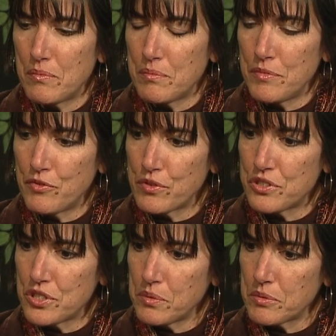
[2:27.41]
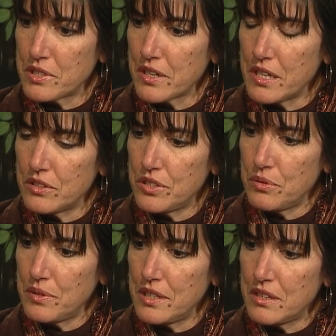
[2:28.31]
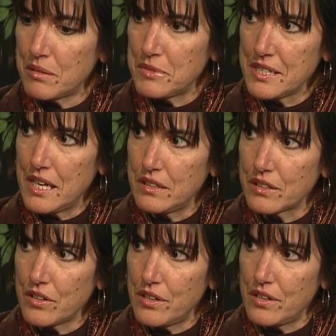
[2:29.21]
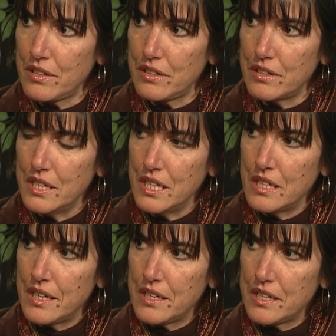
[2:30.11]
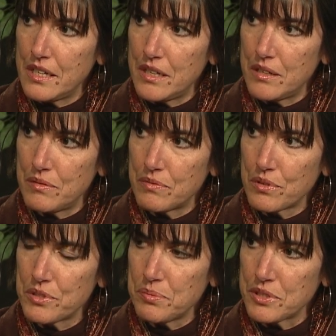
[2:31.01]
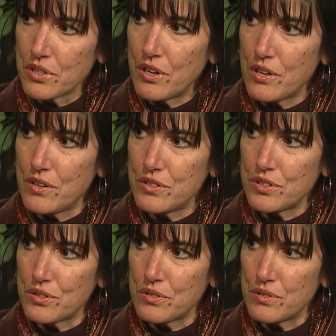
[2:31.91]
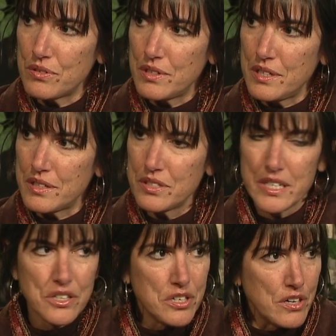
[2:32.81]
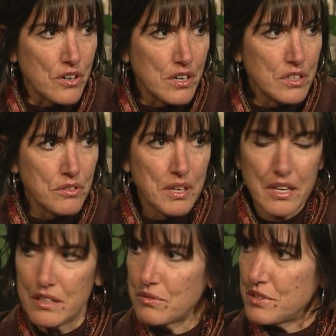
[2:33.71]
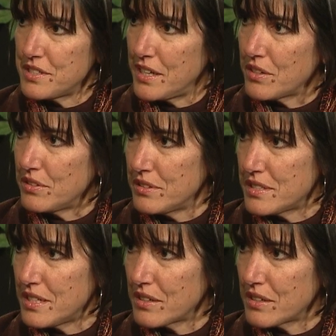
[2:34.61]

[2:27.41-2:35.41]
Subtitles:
before the show, we were talking too, anything metallic on Christmas cards or stationery, you can't recycle. Is that